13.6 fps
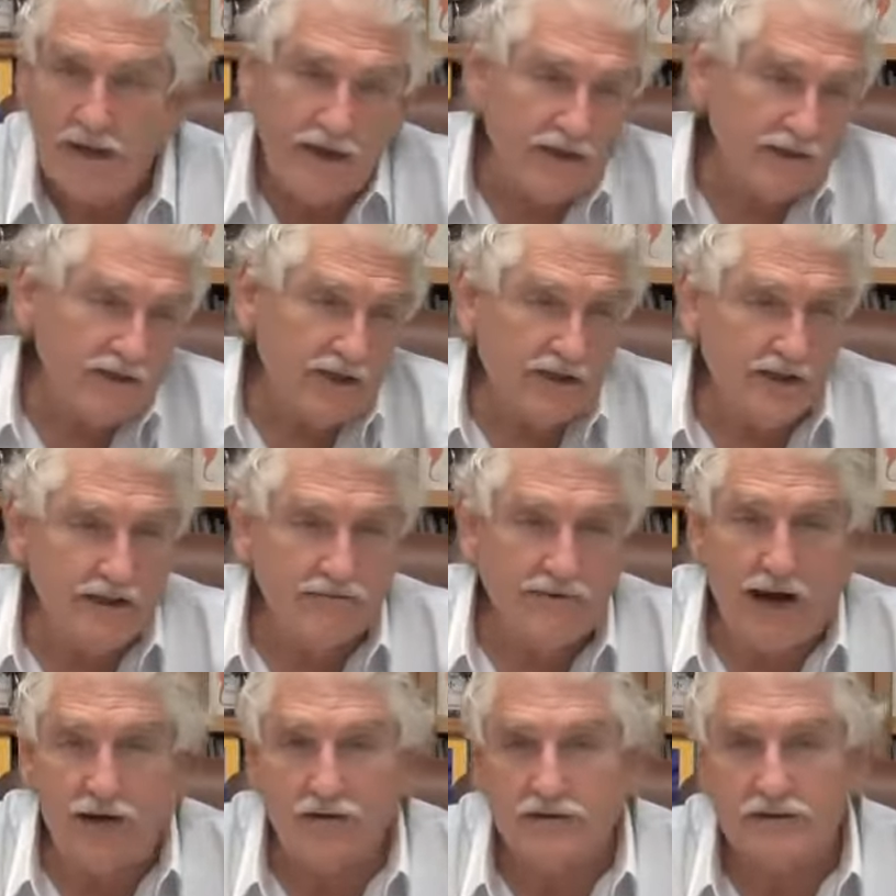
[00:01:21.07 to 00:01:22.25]
Easy to clean
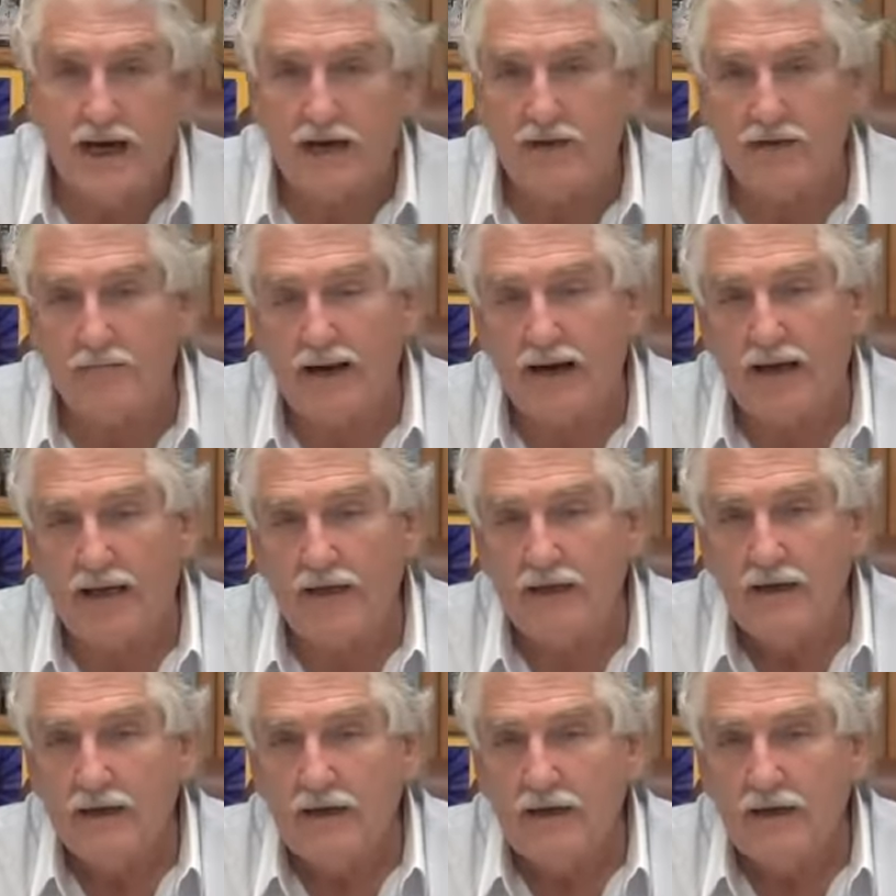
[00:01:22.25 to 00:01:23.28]
virals out of the body.